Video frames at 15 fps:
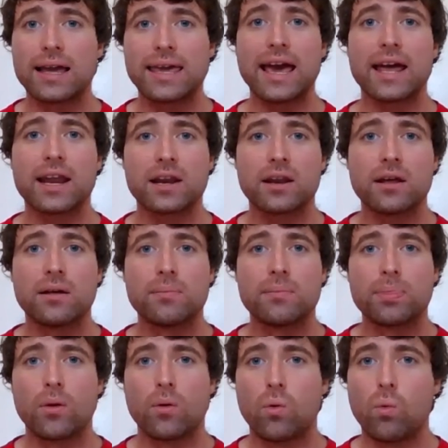again,
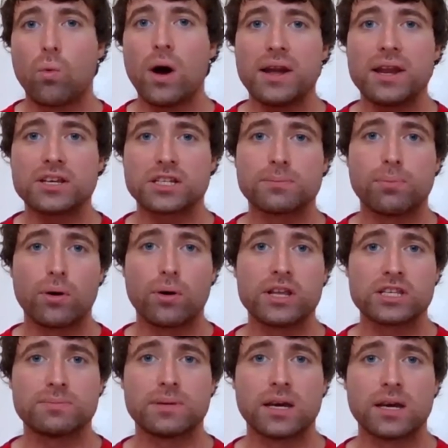what
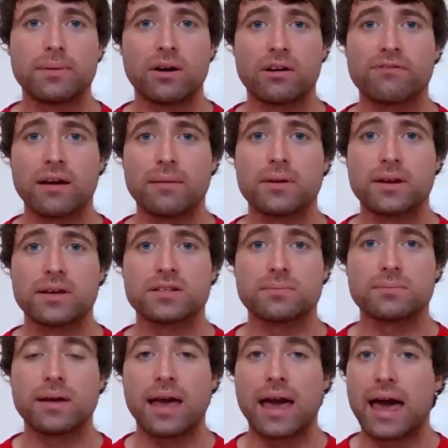disappoints me about
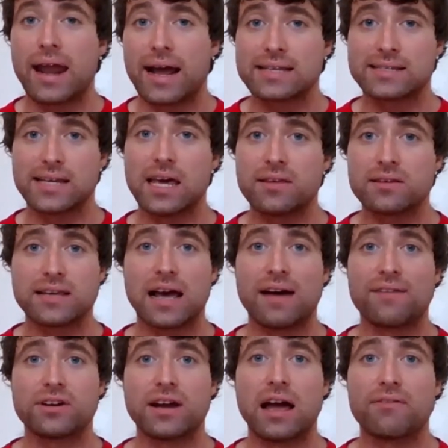feminism, and I say this
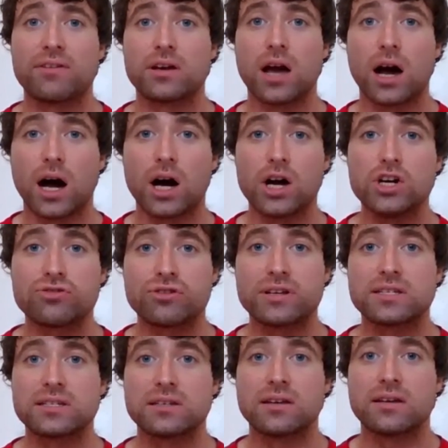after having
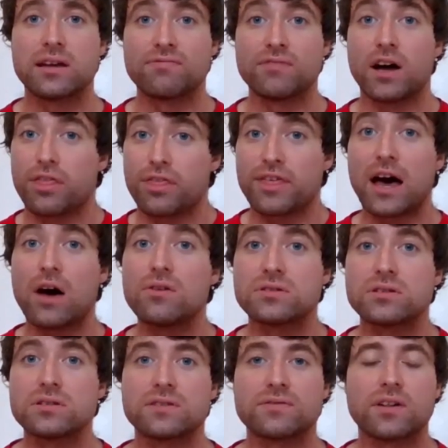hundreds, if not
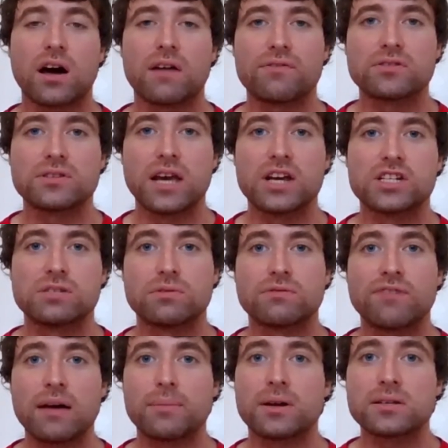thousands, of conversations
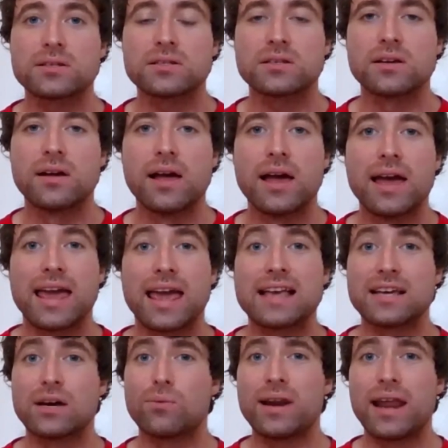with feminists,
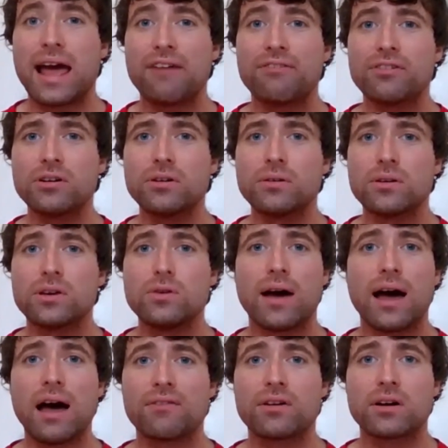is that whenever you
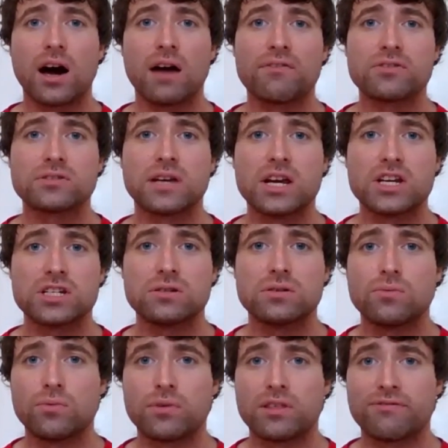have a
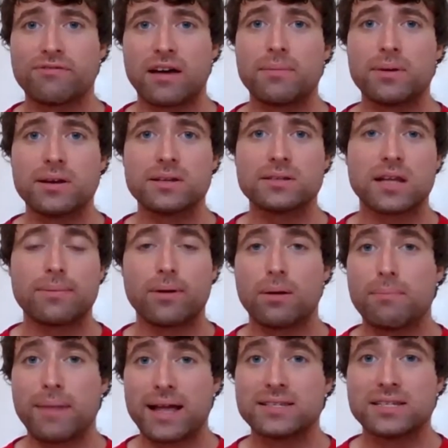conversation with a feminist
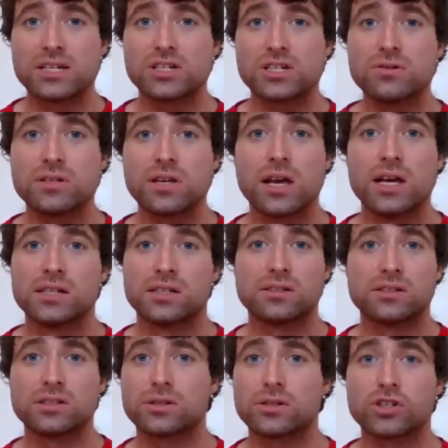about men's issues,
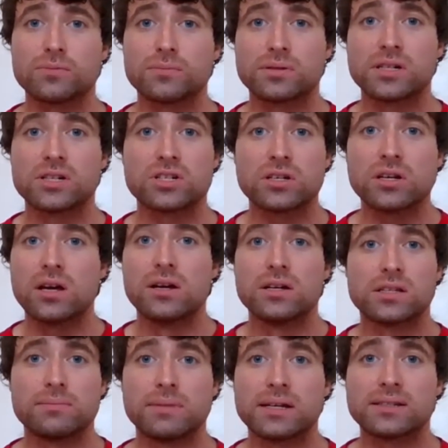such as circumcision,
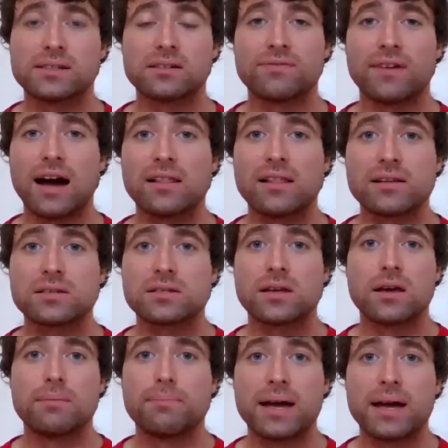domestic
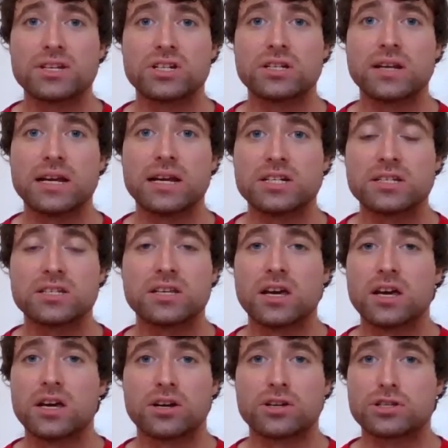violence, pension
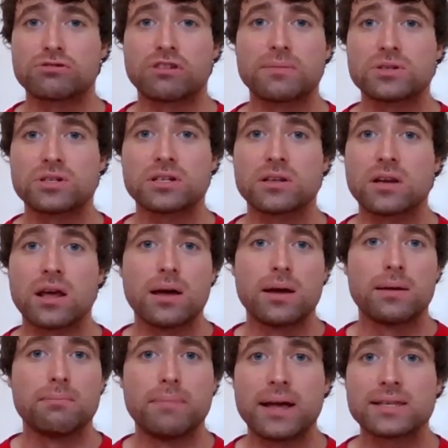ages, conscription,
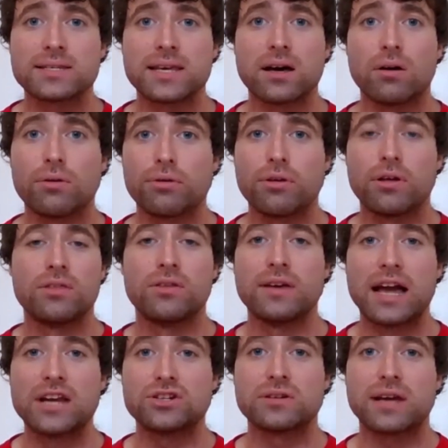men's health,
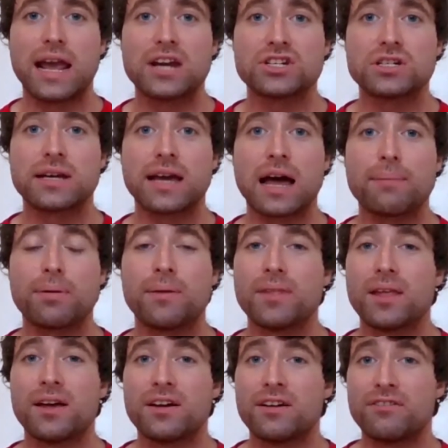the education
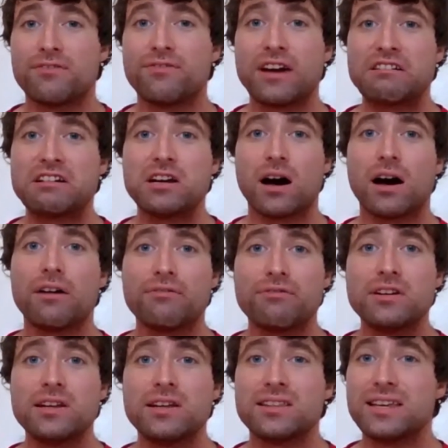gap, very
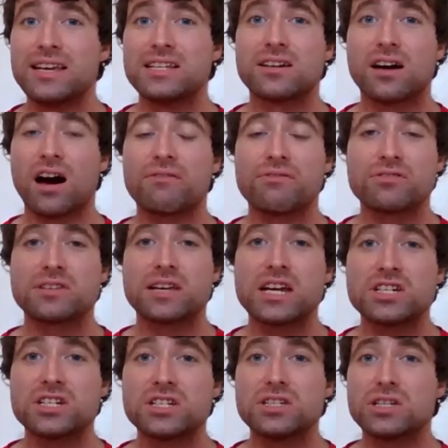often these
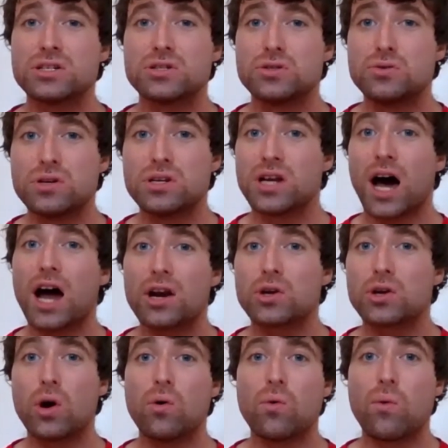conversations do
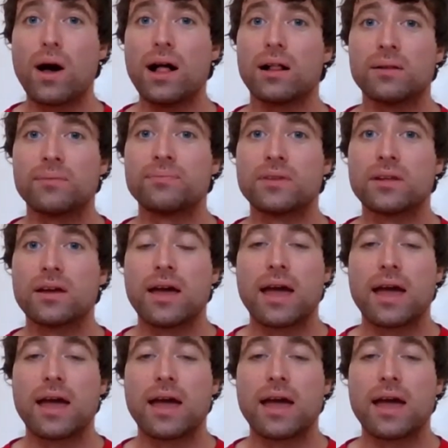not go well.